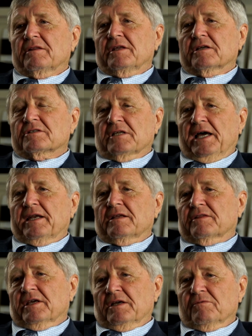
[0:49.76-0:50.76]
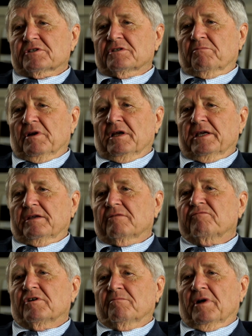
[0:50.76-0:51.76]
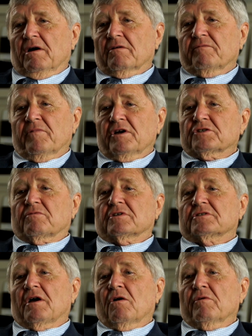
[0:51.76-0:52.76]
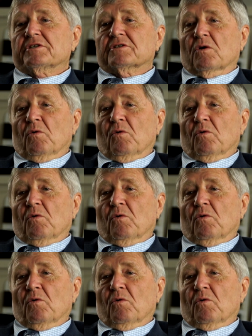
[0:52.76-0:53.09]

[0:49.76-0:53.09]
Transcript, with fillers: The exciting thing was to play football, and Burgess was always the